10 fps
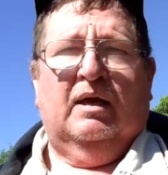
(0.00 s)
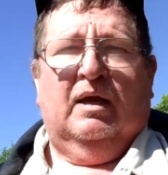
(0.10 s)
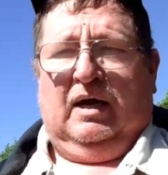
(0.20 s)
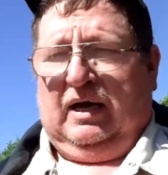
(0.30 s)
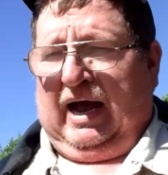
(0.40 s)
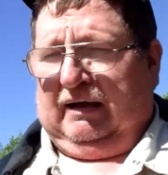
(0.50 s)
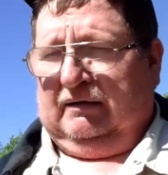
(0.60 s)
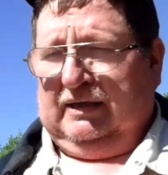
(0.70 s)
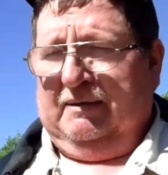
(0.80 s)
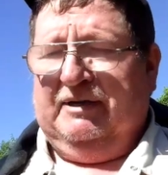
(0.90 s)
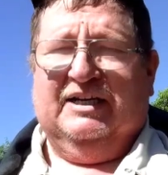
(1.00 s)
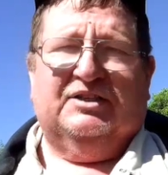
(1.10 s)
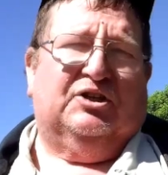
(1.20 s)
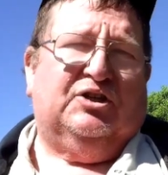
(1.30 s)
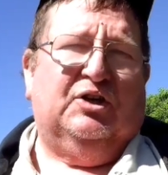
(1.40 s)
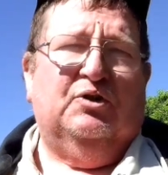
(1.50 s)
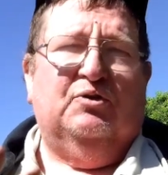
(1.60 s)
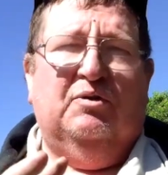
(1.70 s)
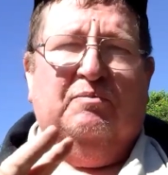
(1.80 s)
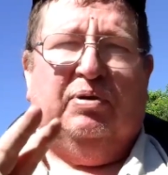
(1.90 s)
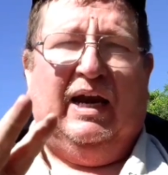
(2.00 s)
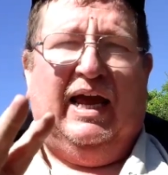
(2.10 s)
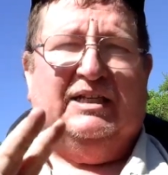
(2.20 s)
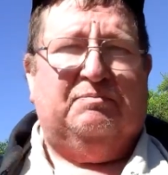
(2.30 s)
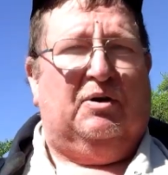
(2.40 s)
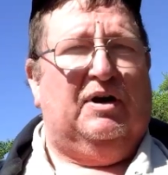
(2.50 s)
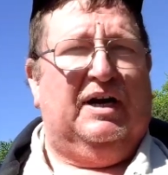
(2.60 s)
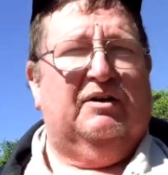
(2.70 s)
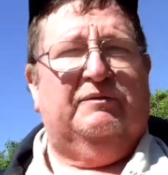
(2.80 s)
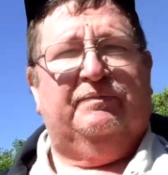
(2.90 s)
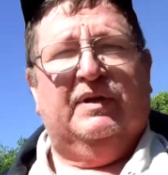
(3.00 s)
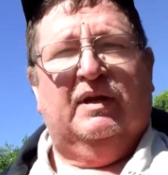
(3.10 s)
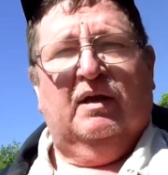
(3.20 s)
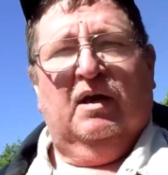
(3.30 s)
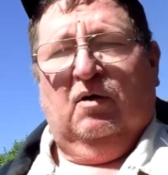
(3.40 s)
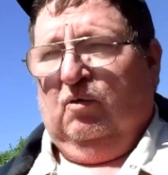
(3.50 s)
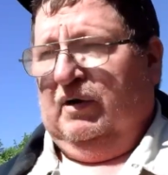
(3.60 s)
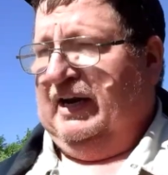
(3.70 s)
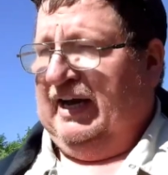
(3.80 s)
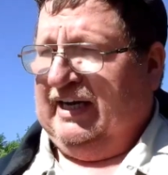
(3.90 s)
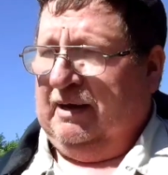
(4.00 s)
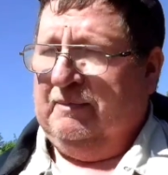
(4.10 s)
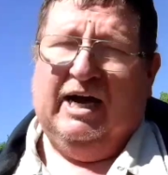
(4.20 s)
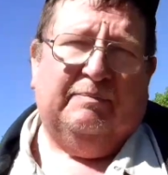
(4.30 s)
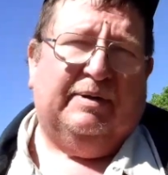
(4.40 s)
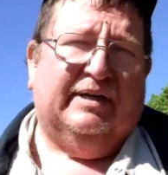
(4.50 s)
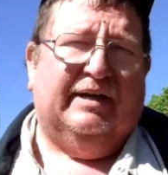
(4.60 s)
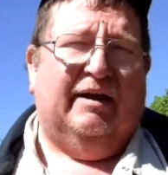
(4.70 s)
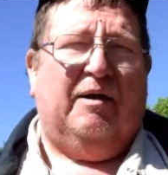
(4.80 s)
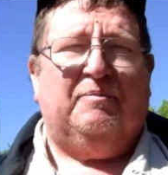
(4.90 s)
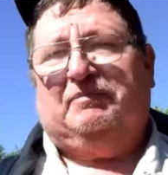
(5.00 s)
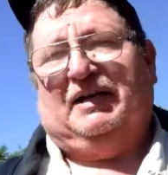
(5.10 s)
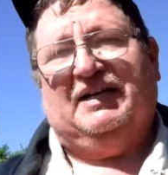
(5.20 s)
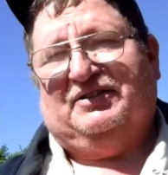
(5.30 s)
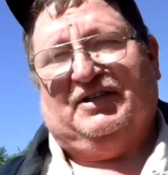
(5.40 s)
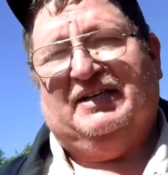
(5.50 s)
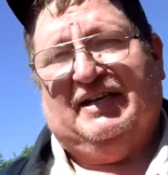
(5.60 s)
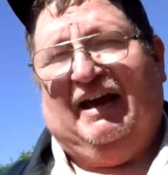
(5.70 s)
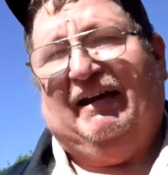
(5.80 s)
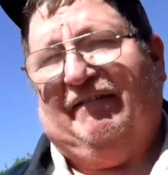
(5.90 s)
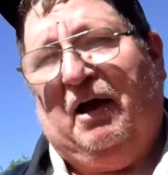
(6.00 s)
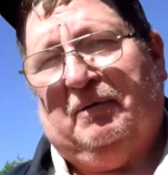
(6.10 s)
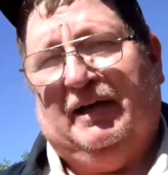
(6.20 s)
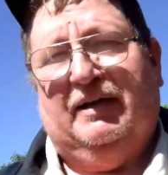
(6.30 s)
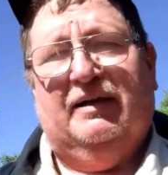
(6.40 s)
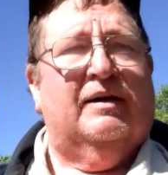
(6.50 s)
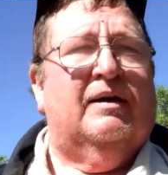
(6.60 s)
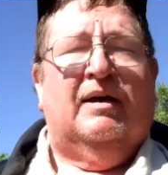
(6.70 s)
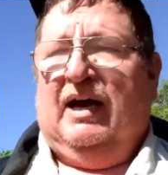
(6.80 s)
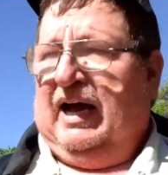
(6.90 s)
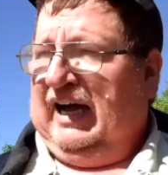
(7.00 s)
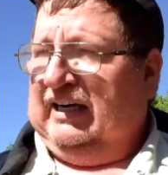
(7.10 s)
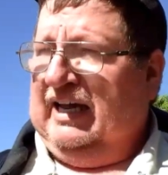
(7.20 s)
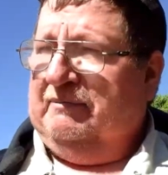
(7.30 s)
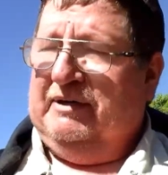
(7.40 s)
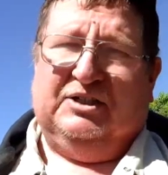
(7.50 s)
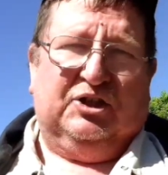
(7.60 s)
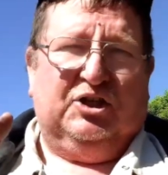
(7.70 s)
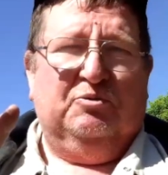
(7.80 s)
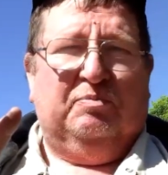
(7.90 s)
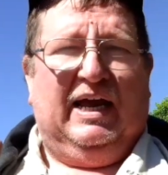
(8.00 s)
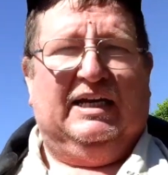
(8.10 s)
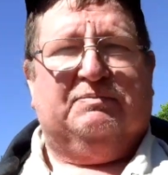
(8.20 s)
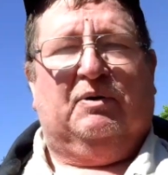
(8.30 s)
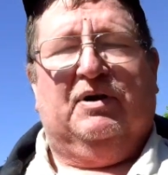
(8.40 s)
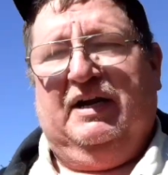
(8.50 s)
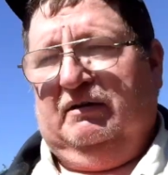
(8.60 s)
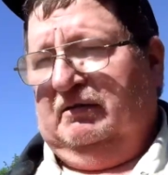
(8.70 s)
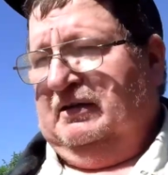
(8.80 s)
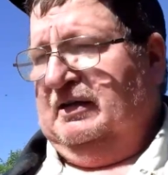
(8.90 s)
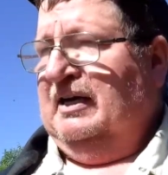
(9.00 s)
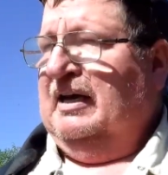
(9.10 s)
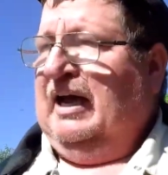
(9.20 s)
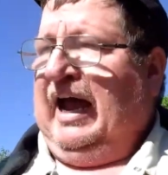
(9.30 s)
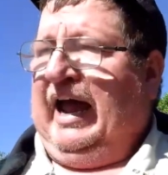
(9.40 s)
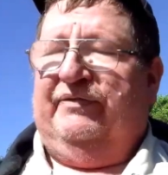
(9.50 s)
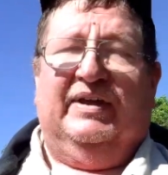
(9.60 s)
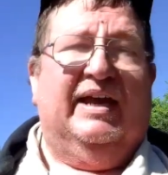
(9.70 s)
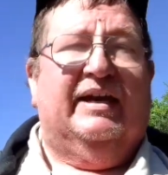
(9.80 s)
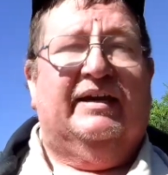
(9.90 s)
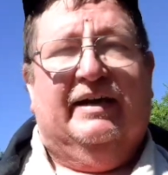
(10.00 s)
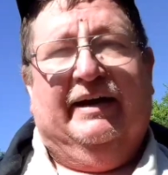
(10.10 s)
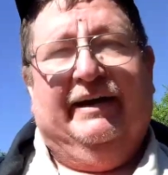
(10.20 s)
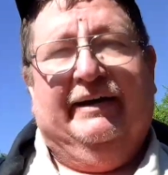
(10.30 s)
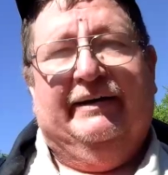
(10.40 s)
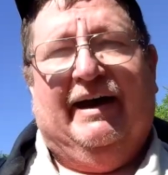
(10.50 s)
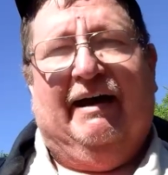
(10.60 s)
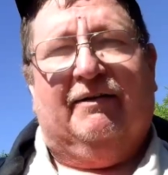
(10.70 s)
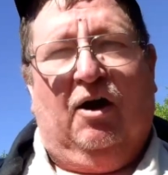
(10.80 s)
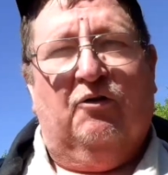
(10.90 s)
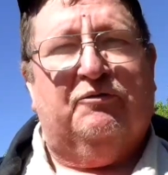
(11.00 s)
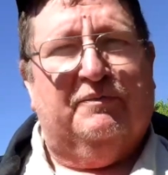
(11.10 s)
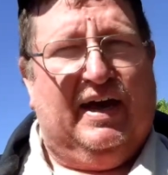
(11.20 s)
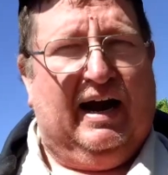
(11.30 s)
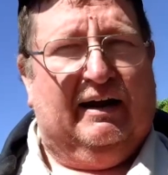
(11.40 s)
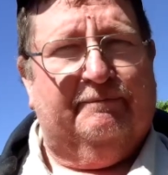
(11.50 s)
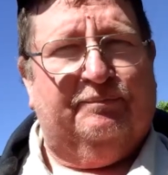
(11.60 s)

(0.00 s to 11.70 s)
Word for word: Uh, I'll limit it to two plants per hill when they come up. You know, I put plenty of seeds down. I've got plenty. I limit it to two plants per hill and then uh, I'll go from there.